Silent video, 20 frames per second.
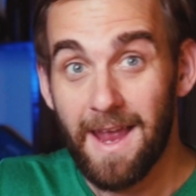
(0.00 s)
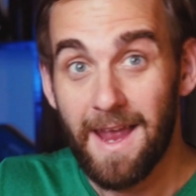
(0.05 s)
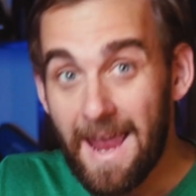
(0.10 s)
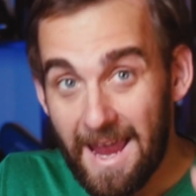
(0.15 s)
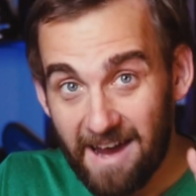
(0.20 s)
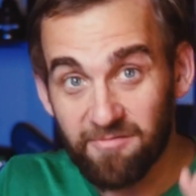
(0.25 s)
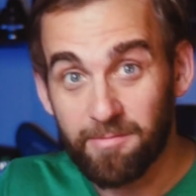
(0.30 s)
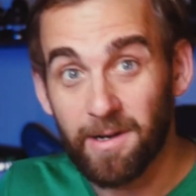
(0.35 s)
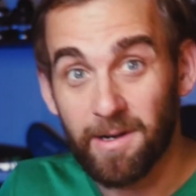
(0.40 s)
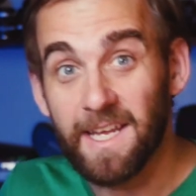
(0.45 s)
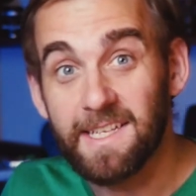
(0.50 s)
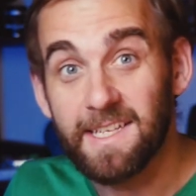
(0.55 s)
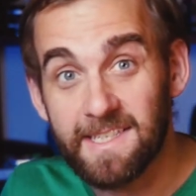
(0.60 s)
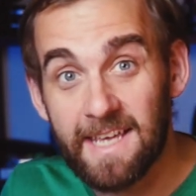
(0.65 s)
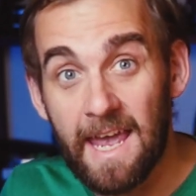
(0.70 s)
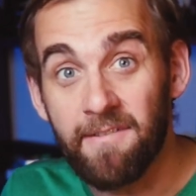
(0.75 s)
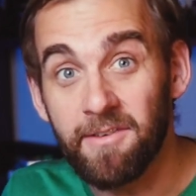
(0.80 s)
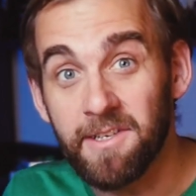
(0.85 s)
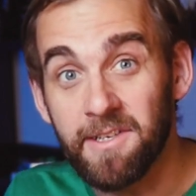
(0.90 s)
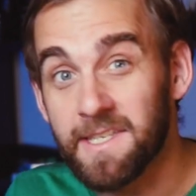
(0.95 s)
Hey everybody, it's
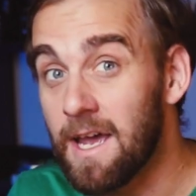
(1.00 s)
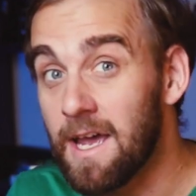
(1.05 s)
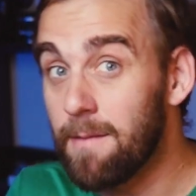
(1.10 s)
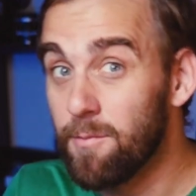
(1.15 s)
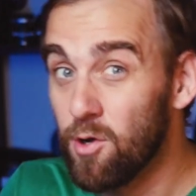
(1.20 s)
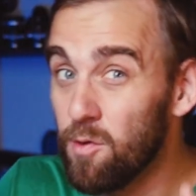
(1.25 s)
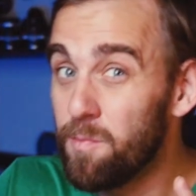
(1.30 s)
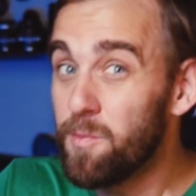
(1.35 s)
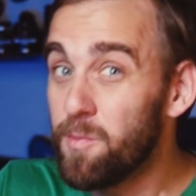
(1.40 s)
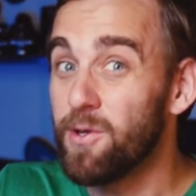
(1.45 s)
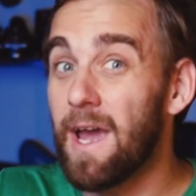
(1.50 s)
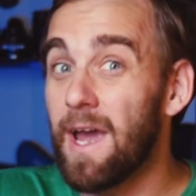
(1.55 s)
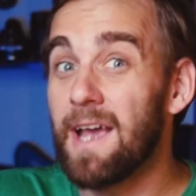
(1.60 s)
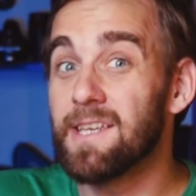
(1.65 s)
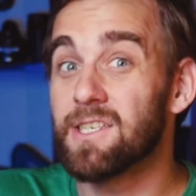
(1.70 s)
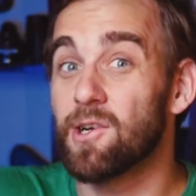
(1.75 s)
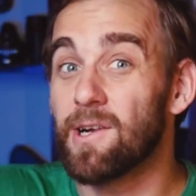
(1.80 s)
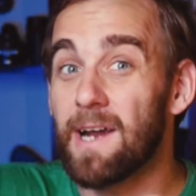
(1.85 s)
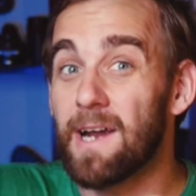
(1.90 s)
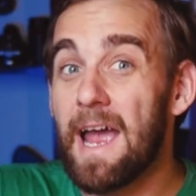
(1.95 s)
Gavin Seim. Hope you
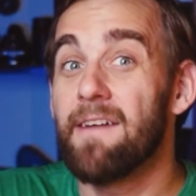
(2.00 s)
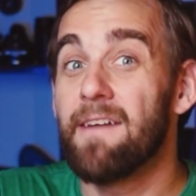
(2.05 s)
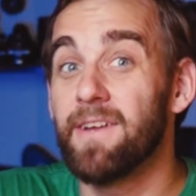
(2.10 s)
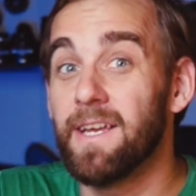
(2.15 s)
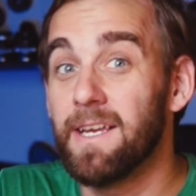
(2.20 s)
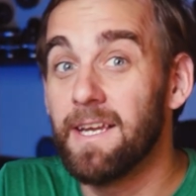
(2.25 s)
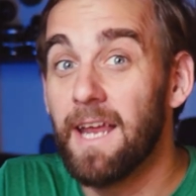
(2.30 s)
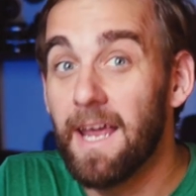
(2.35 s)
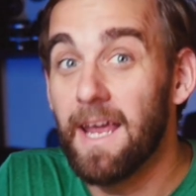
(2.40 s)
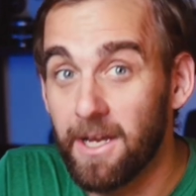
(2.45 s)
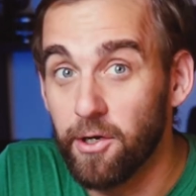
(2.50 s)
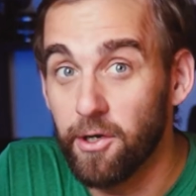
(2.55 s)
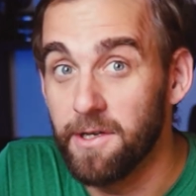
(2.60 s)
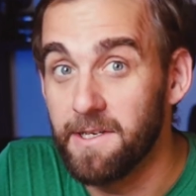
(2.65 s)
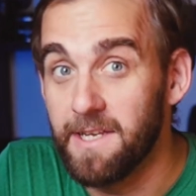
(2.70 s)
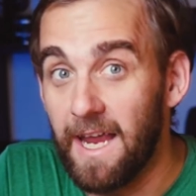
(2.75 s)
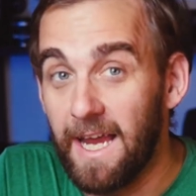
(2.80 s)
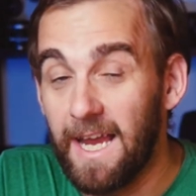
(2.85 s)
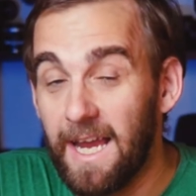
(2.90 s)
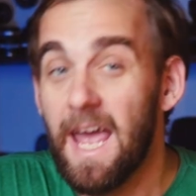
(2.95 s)
guys are having a good
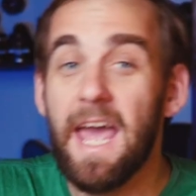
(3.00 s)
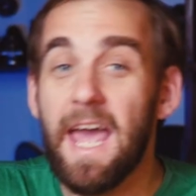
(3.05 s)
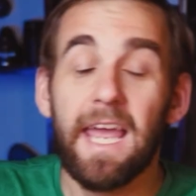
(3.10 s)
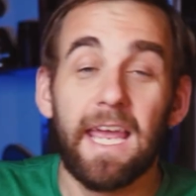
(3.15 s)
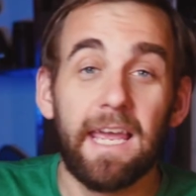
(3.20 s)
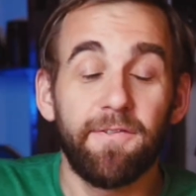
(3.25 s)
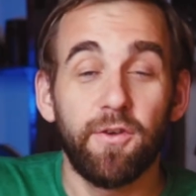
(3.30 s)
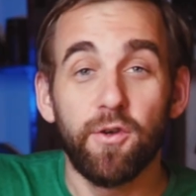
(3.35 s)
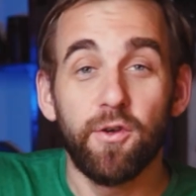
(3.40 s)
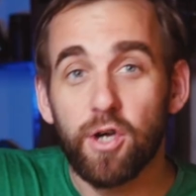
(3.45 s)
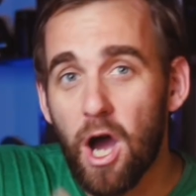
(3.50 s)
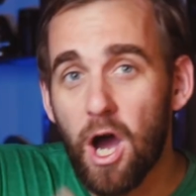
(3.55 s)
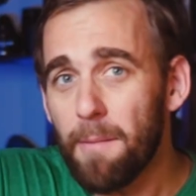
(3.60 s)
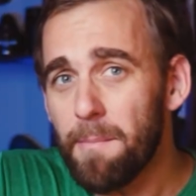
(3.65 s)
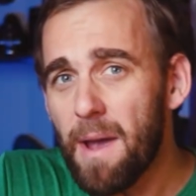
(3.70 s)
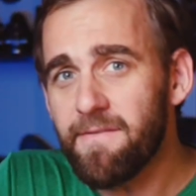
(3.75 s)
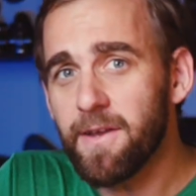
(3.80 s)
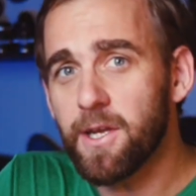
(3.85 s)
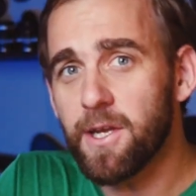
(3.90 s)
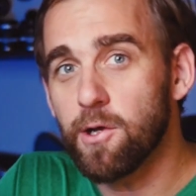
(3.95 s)
day. If you caught
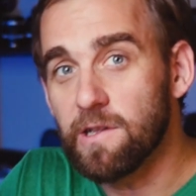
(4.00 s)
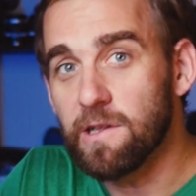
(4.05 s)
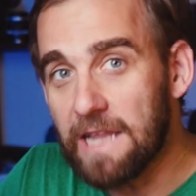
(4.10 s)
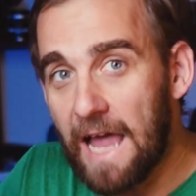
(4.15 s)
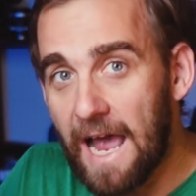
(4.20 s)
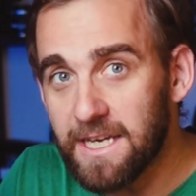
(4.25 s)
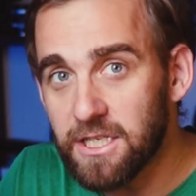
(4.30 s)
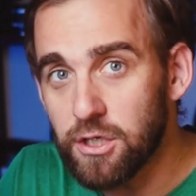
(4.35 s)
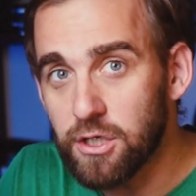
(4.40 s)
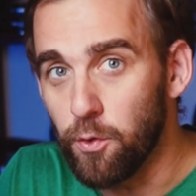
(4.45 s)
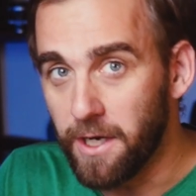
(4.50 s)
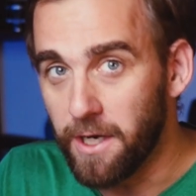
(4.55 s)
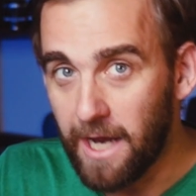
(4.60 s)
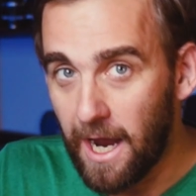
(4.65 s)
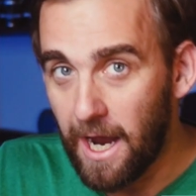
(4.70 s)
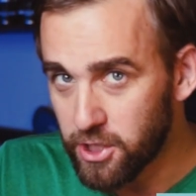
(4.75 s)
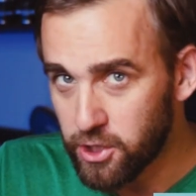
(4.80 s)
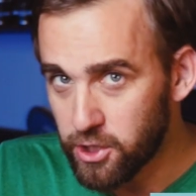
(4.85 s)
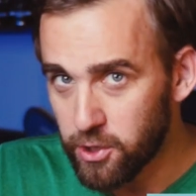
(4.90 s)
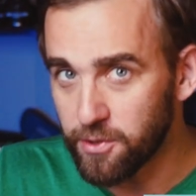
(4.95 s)
my video last week,
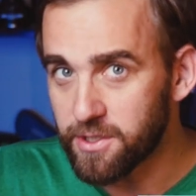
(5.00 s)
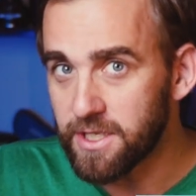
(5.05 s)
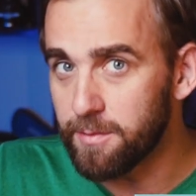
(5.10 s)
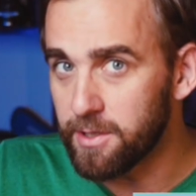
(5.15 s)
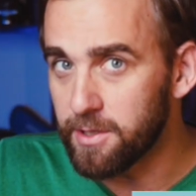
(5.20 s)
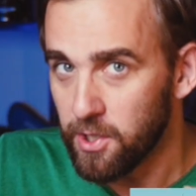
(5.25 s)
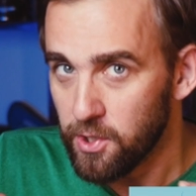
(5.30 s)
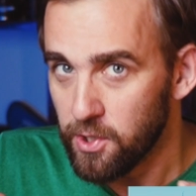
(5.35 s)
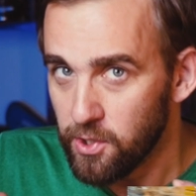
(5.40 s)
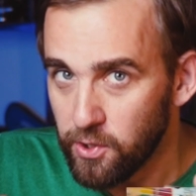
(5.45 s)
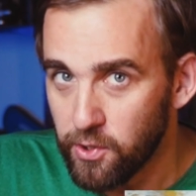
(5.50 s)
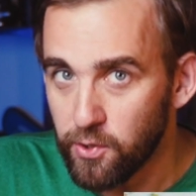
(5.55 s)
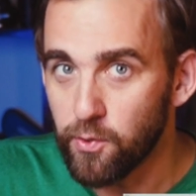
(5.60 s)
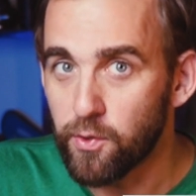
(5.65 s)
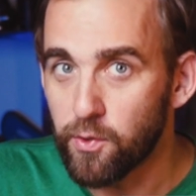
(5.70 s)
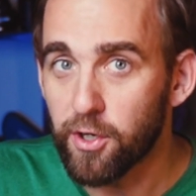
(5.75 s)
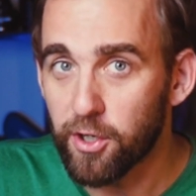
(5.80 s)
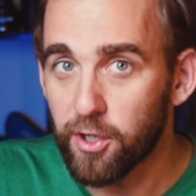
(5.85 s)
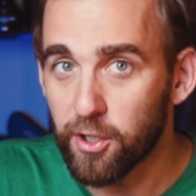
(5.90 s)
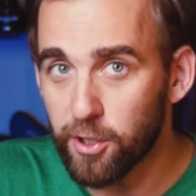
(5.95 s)
I showed some of the new
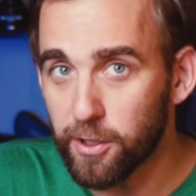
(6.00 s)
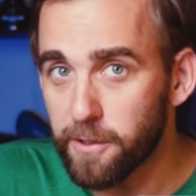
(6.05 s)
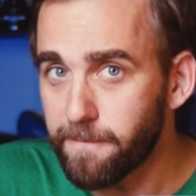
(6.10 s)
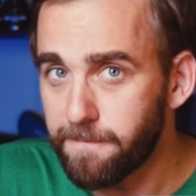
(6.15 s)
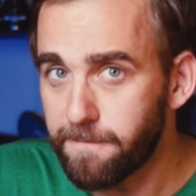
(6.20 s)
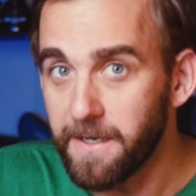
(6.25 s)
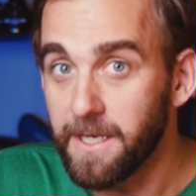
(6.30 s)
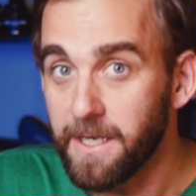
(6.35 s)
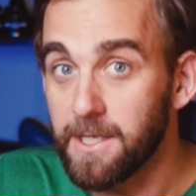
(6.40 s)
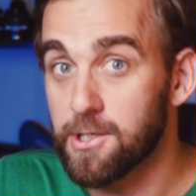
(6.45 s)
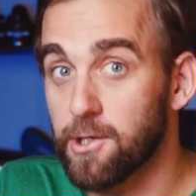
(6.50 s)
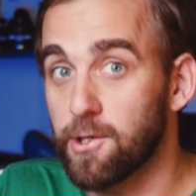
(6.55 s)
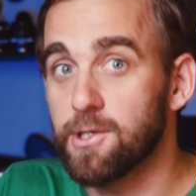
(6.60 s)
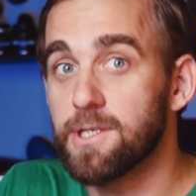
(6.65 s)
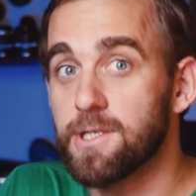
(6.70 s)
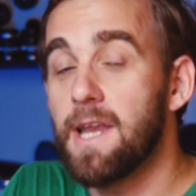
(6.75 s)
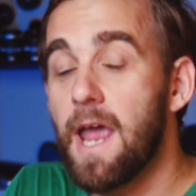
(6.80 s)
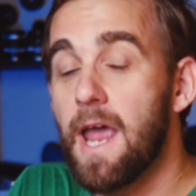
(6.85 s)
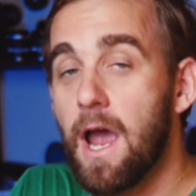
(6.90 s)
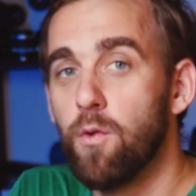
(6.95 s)
curve
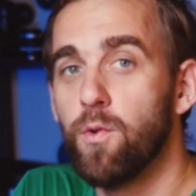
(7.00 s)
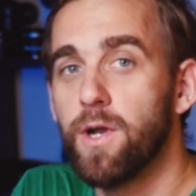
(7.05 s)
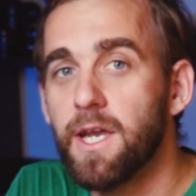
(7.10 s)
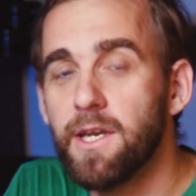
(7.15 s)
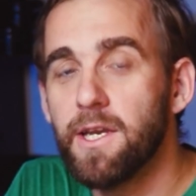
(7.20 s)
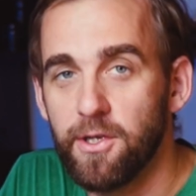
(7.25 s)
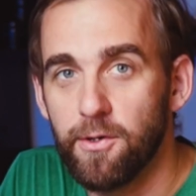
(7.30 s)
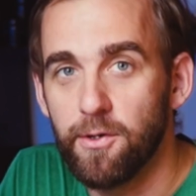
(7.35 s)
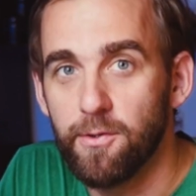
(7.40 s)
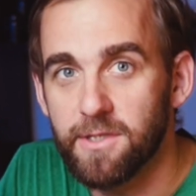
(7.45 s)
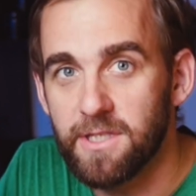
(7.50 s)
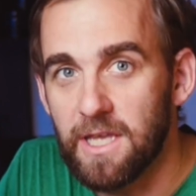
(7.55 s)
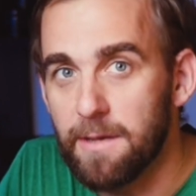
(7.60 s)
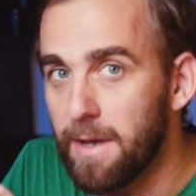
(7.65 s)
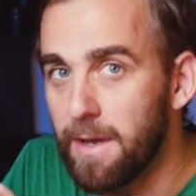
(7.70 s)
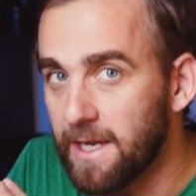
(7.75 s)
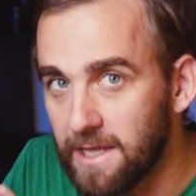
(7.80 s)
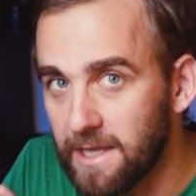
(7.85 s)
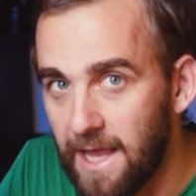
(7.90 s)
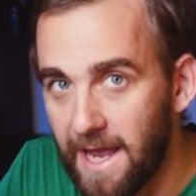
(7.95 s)
features and how we could use them
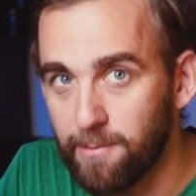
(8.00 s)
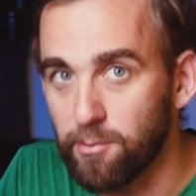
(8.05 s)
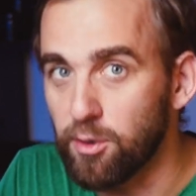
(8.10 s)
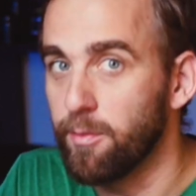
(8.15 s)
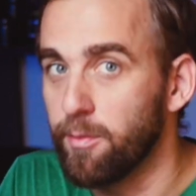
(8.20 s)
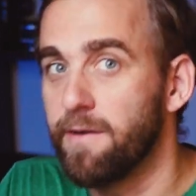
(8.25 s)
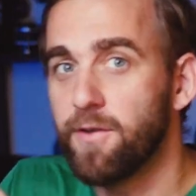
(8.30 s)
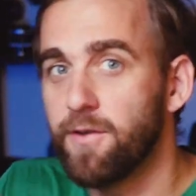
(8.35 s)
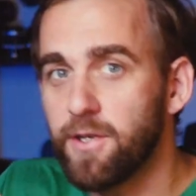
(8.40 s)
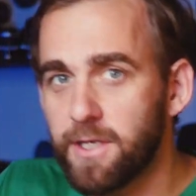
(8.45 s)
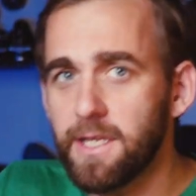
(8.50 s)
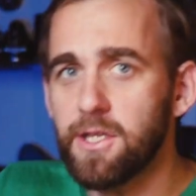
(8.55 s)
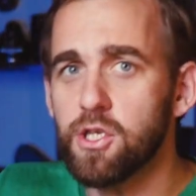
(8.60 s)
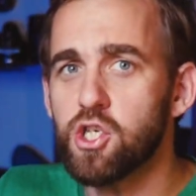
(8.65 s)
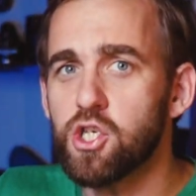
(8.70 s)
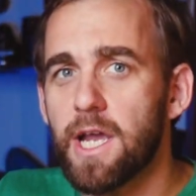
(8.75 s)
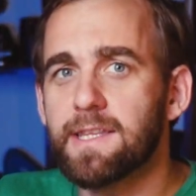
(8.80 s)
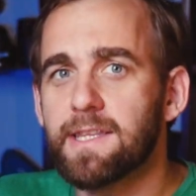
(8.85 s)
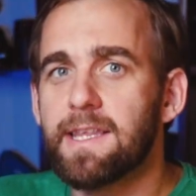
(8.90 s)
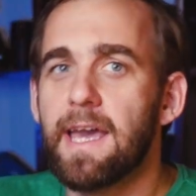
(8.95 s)
in Lightroom. And if you didn't
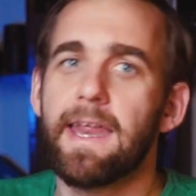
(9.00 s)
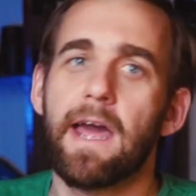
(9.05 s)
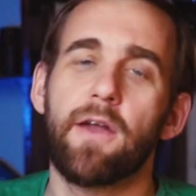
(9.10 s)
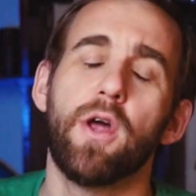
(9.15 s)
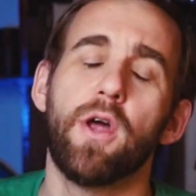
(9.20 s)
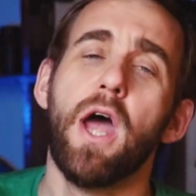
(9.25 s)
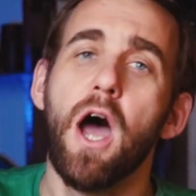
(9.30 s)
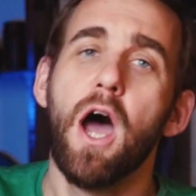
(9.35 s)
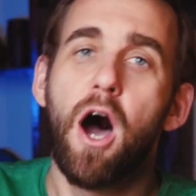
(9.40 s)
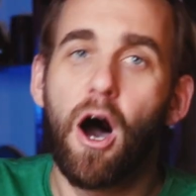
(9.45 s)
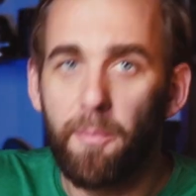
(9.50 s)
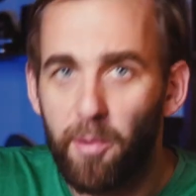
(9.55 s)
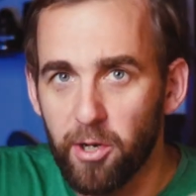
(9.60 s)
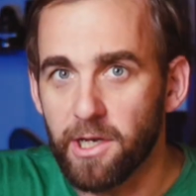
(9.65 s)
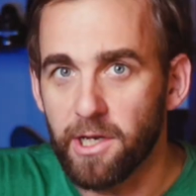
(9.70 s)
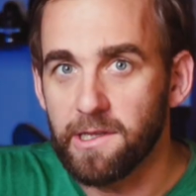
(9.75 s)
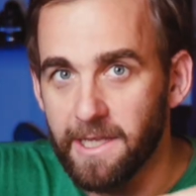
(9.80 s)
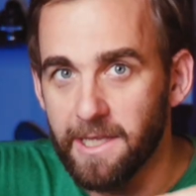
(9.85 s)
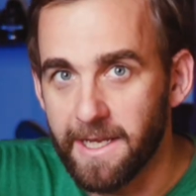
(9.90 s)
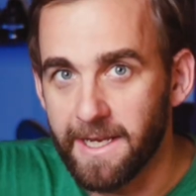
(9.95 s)
check that out, I'll put
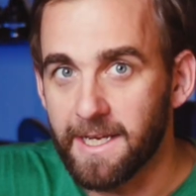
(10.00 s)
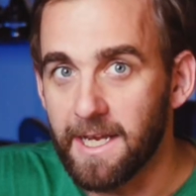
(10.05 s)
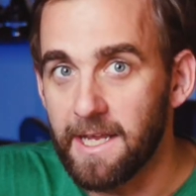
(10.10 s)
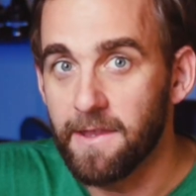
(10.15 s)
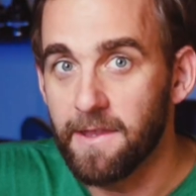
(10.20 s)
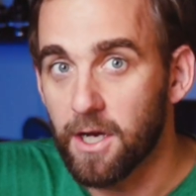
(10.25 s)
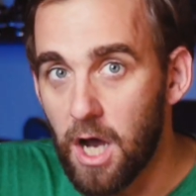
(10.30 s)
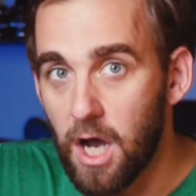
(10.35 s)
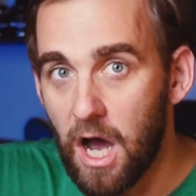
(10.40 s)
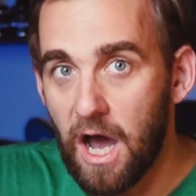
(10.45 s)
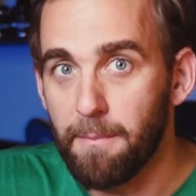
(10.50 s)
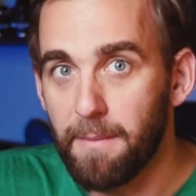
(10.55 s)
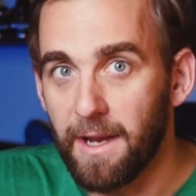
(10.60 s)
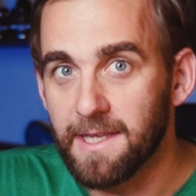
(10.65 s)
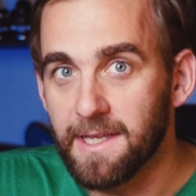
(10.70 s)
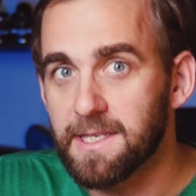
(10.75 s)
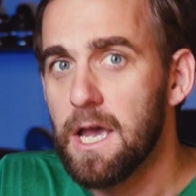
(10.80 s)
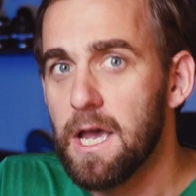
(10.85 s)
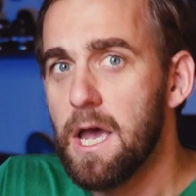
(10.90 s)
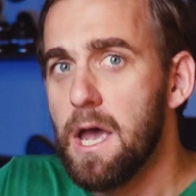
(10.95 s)
a link in the
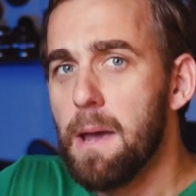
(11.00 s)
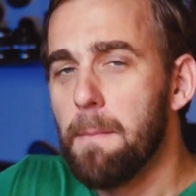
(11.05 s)
comments.